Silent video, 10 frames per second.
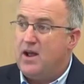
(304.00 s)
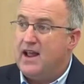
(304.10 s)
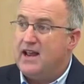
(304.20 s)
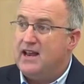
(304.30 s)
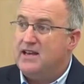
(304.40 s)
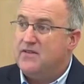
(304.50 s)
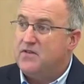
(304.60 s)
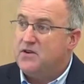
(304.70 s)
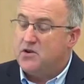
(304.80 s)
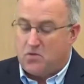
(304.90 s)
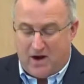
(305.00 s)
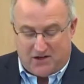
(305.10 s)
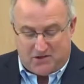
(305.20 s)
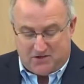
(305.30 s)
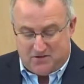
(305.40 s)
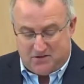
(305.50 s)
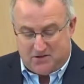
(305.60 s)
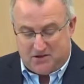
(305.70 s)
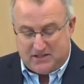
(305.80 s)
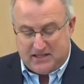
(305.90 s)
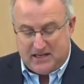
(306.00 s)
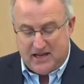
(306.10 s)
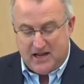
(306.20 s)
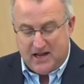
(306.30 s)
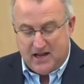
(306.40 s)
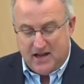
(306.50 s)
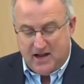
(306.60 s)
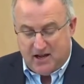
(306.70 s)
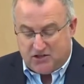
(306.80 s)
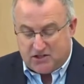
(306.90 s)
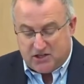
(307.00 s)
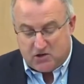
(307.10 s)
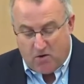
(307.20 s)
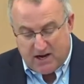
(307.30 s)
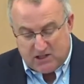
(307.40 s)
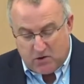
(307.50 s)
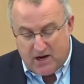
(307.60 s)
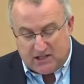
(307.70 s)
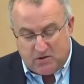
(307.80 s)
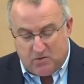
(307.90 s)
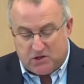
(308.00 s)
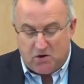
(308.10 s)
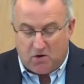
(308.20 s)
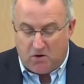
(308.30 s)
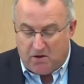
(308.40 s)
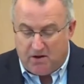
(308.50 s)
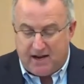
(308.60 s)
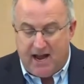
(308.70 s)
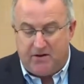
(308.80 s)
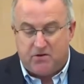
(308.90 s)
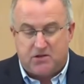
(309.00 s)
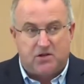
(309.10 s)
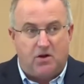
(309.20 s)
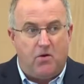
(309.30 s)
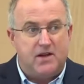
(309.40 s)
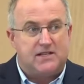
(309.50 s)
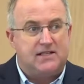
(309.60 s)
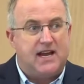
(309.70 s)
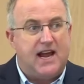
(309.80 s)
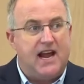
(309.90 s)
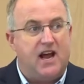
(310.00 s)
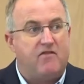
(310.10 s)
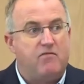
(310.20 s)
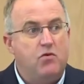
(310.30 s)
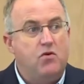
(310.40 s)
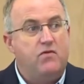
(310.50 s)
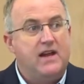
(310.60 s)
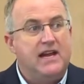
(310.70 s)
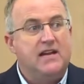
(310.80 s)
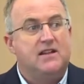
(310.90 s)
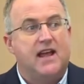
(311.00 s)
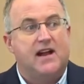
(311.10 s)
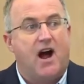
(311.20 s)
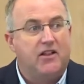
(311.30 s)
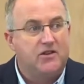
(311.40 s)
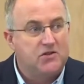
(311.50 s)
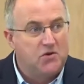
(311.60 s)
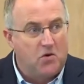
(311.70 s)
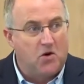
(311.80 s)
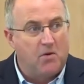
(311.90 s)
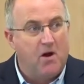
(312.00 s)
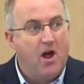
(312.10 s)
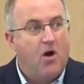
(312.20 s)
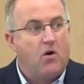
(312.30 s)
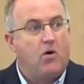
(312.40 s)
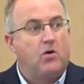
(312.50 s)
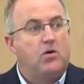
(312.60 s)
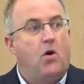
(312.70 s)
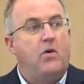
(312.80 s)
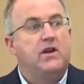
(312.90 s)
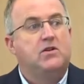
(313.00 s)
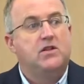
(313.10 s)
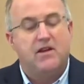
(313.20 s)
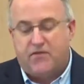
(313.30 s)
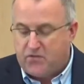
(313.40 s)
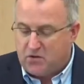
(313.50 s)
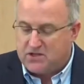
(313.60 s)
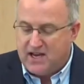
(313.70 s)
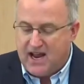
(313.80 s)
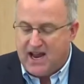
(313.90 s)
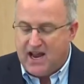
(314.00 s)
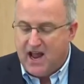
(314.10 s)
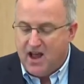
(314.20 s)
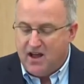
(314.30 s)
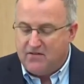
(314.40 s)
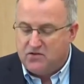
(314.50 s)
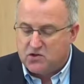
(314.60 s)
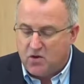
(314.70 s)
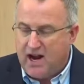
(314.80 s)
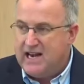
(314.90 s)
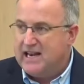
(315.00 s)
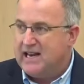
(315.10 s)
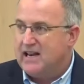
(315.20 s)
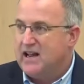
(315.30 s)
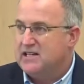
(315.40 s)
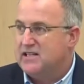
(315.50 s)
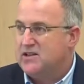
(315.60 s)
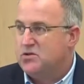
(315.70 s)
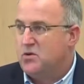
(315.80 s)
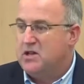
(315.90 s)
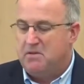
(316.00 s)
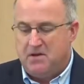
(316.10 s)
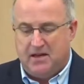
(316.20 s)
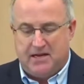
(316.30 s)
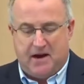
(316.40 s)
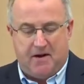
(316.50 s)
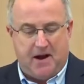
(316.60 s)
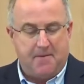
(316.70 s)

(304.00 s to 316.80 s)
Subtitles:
in different directions. And just as graduation was circled on the calendar, so is the day of moving into that college dorm or going to that first day of training as they join the military.